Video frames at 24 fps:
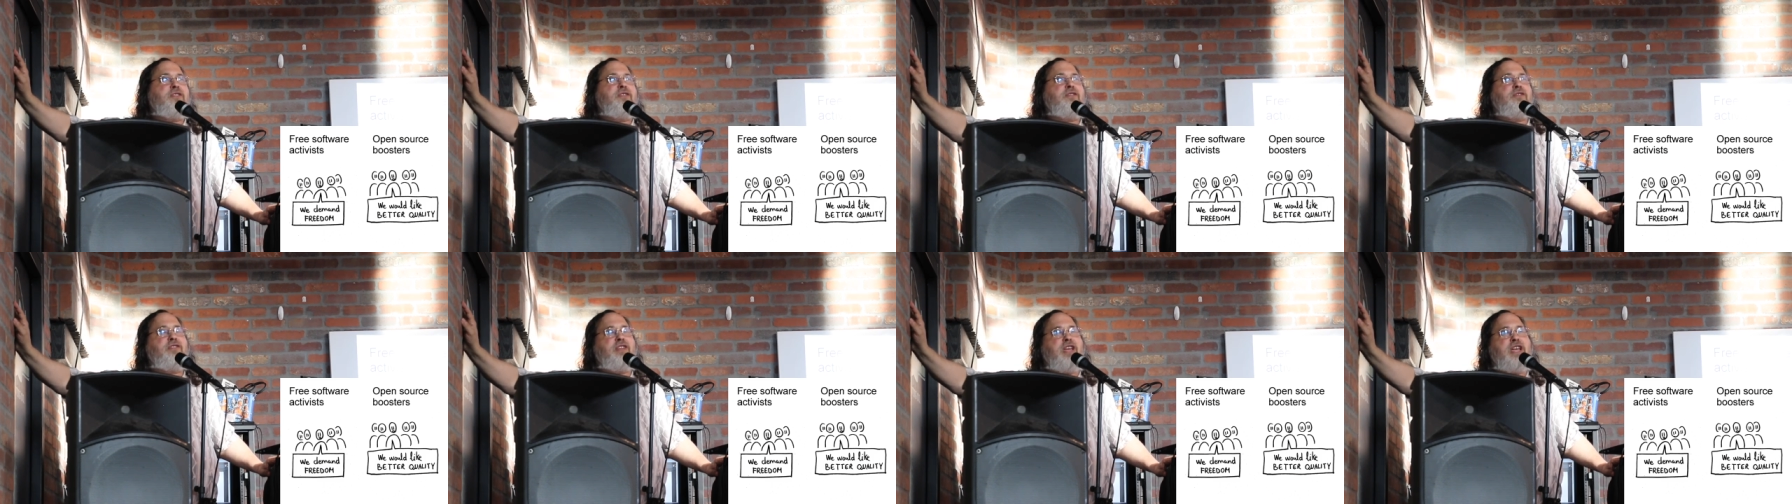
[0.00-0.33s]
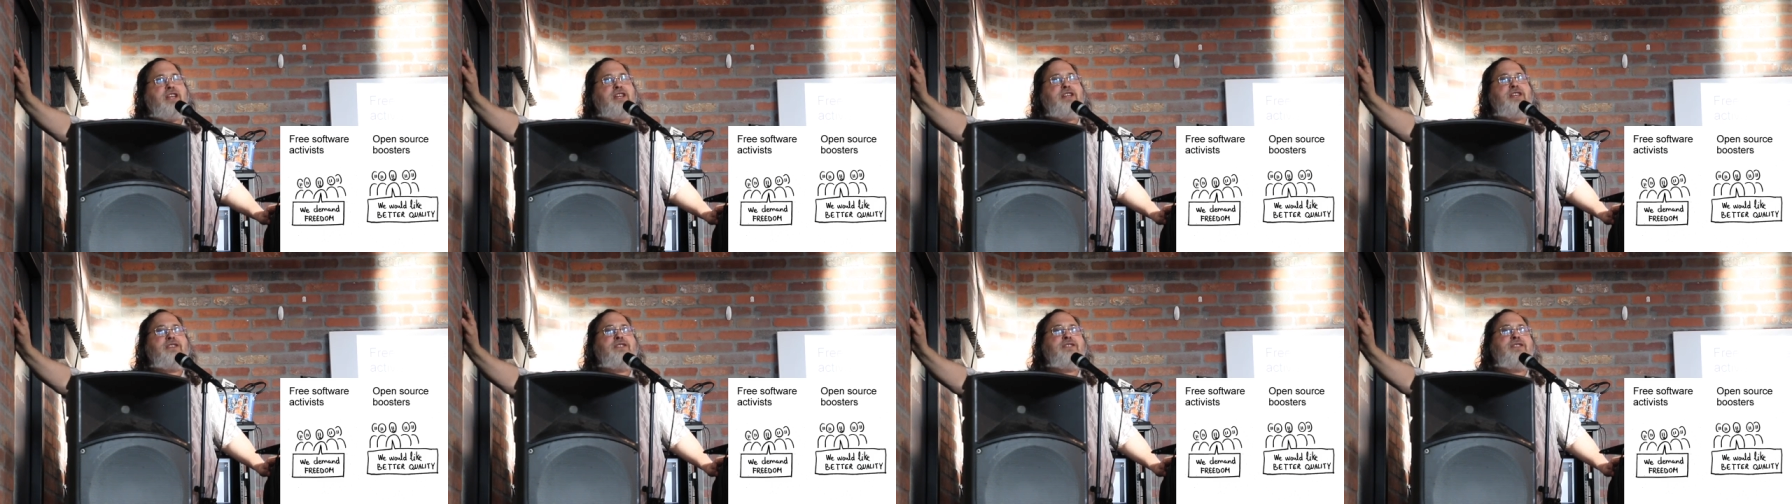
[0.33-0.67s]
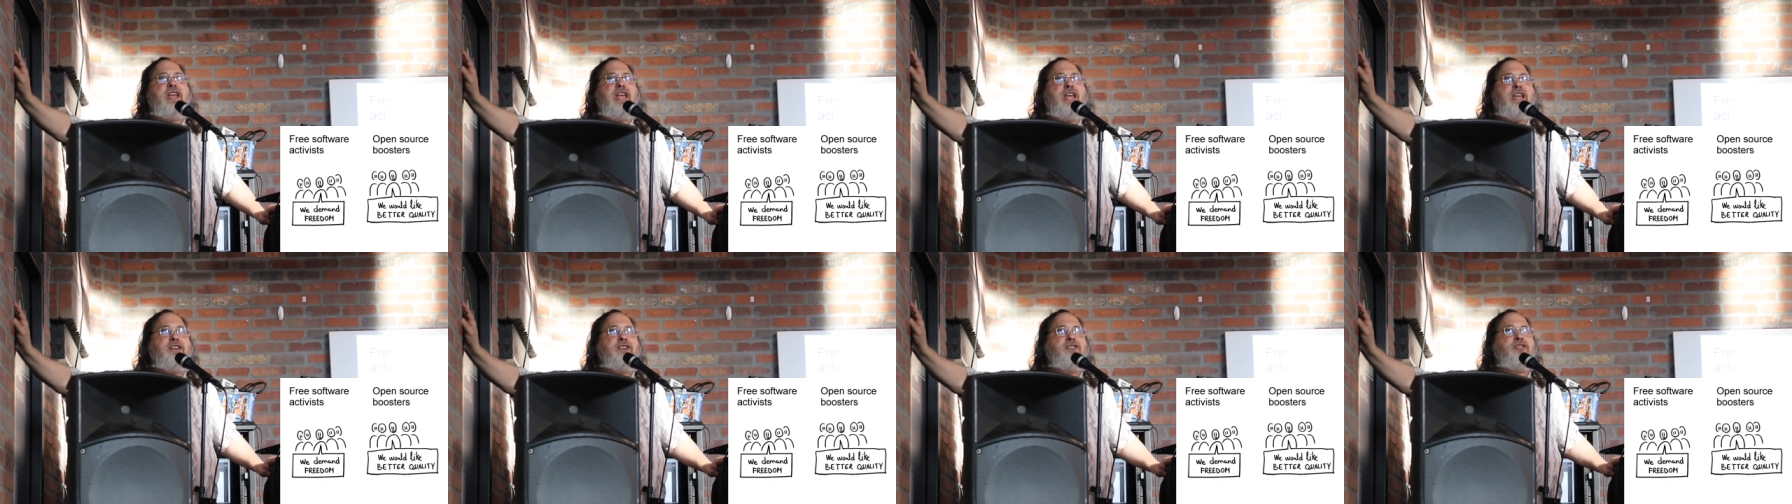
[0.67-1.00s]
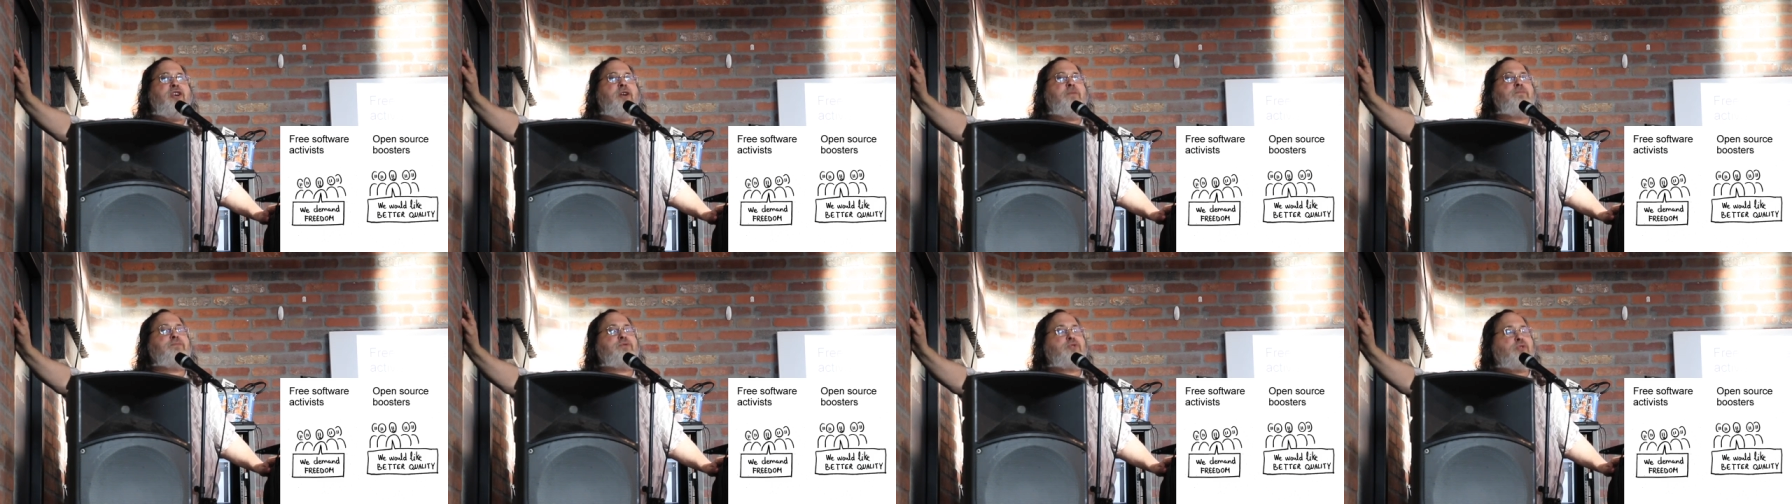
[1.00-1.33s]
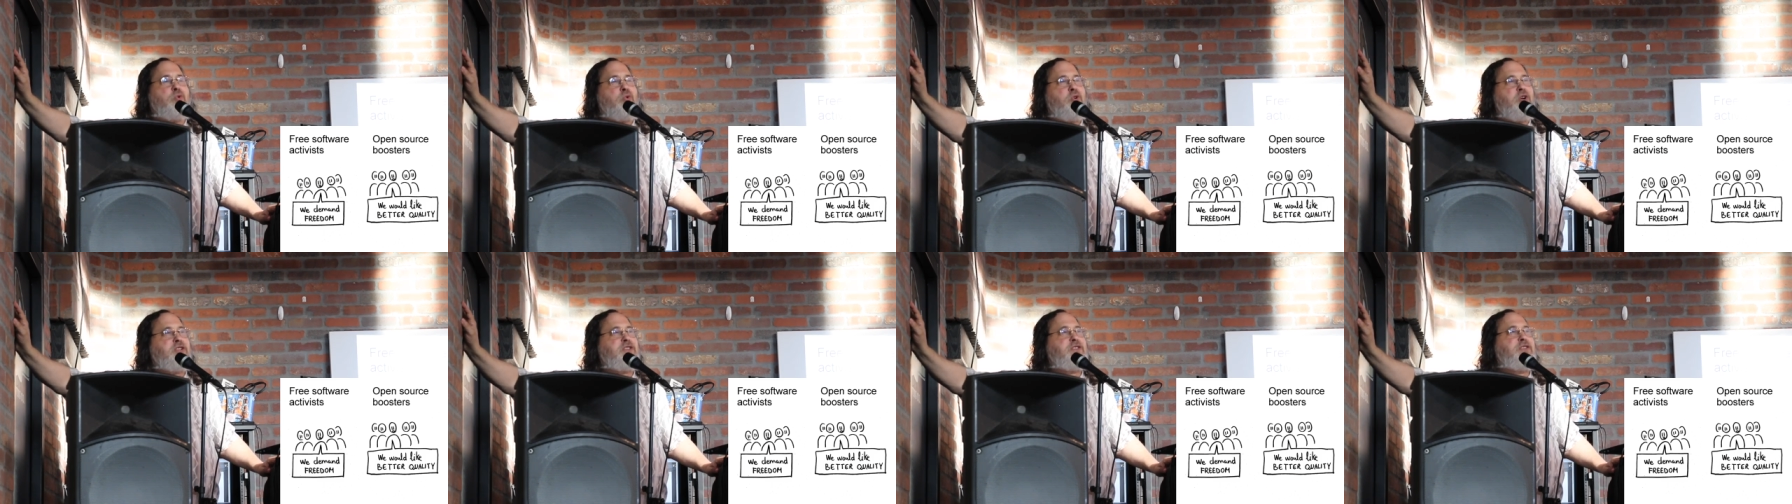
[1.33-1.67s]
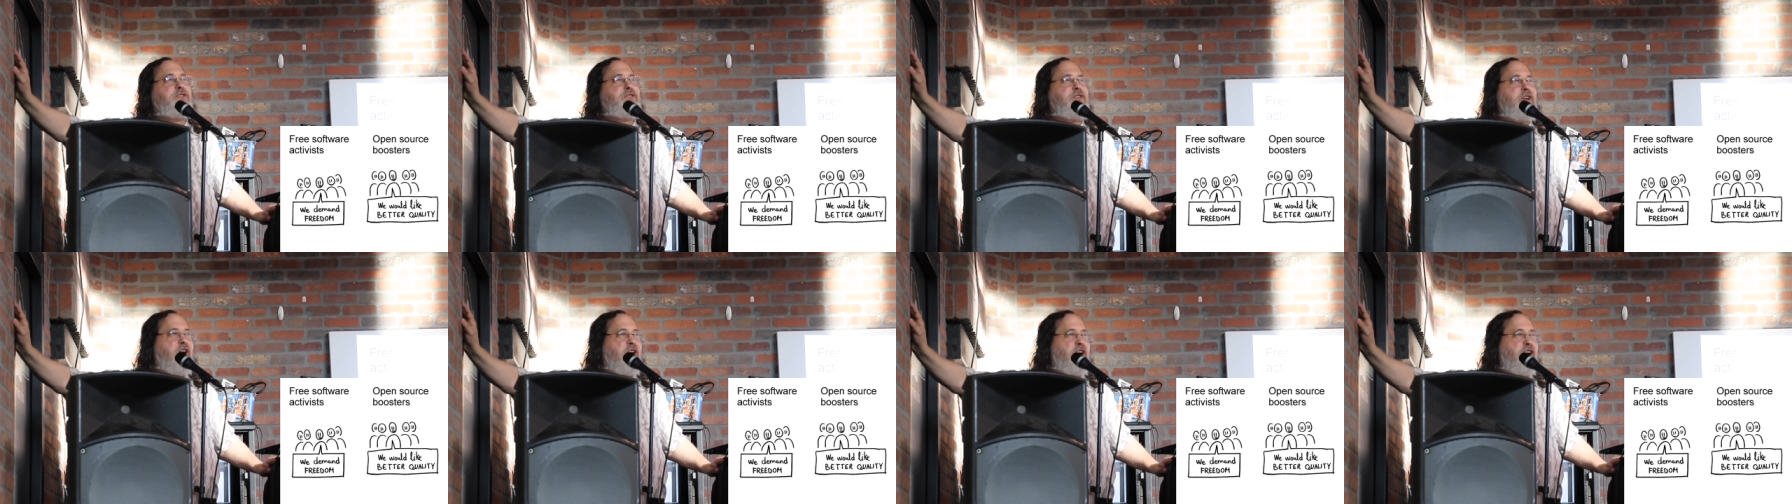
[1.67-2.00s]
they didn't end up drawing the
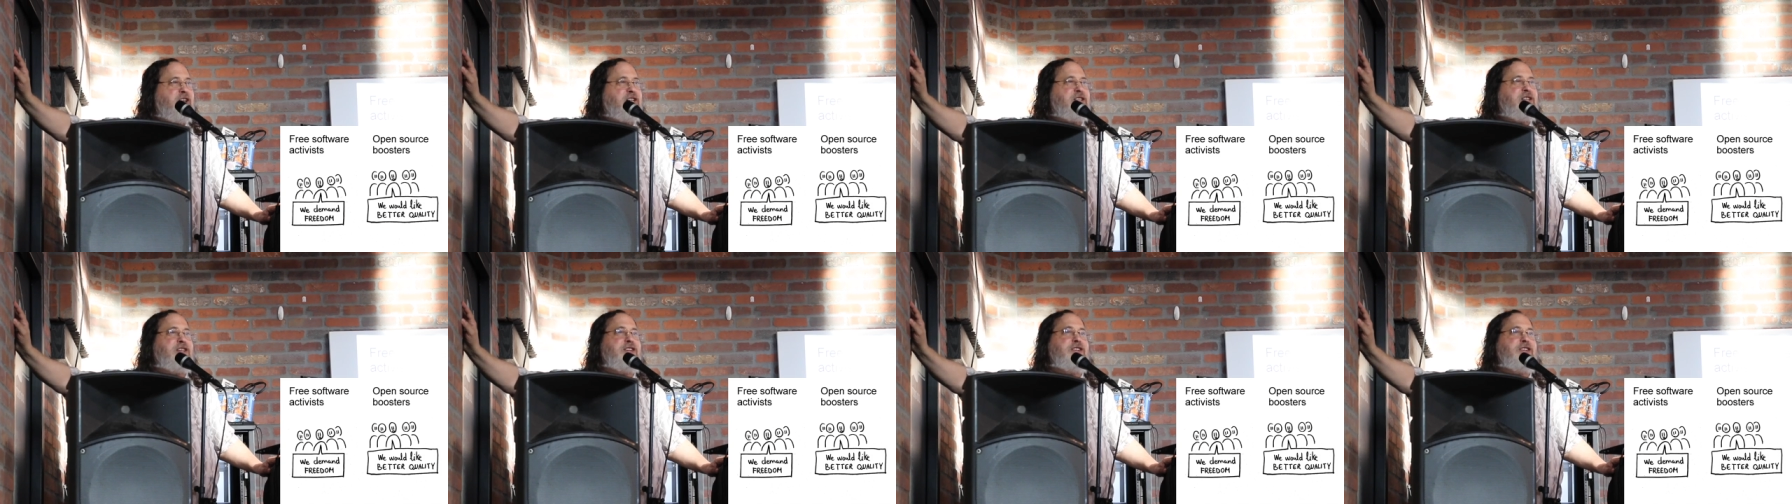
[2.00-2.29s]
line